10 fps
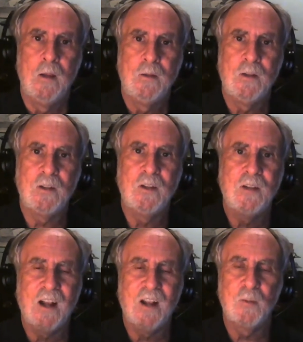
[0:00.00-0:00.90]
60
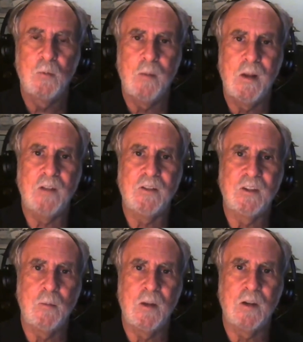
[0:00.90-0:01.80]
seconds per minute,
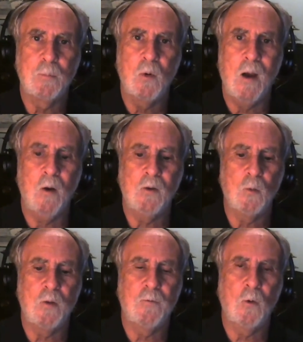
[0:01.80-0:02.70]
60 minutes per hour,
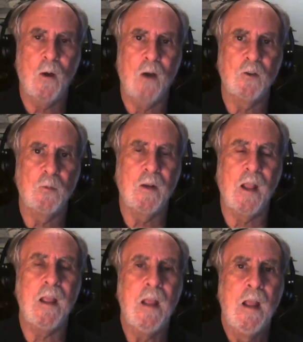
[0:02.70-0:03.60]
24 hours per
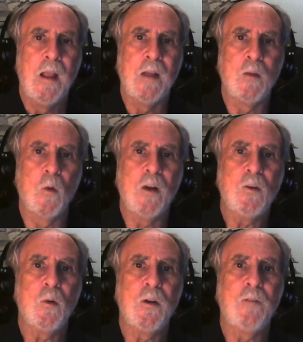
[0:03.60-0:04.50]
day. In one
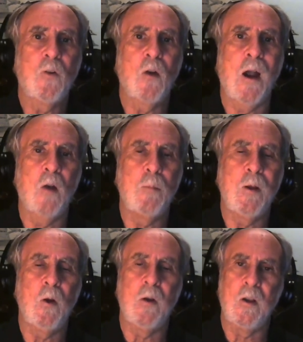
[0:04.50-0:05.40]
24-hour
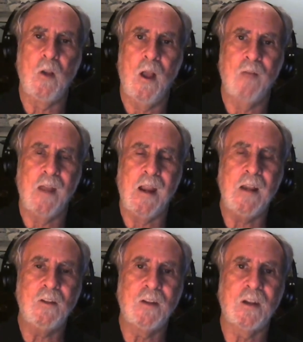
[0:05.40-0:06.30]
period, you have
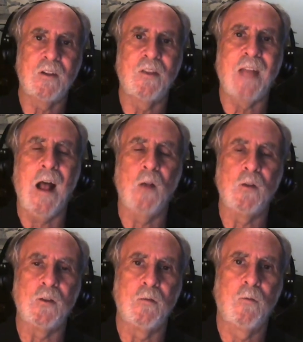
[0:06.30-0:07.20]

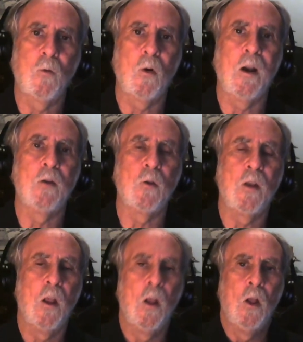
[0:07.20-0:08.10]

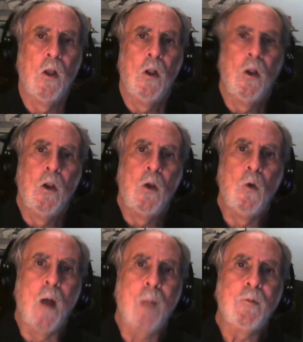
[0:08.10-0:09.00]
86,400
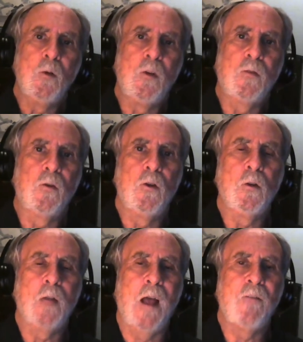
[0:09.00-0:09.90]
new opportunities for a
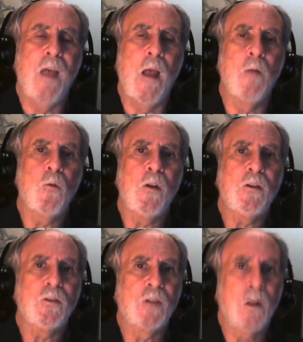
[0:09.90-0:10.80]
new life every
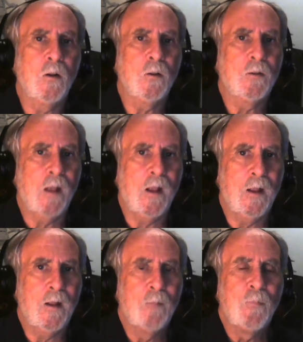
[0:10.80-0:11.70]
single
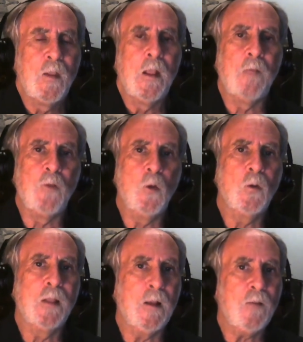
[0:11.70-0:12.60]
day. If you
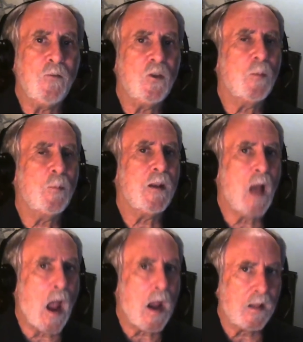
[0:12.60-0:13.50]
live to be
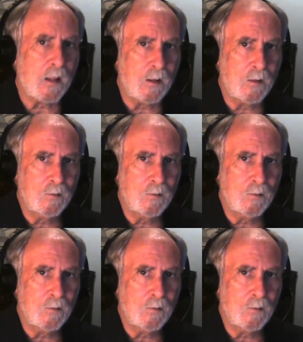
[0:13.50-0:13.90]
90,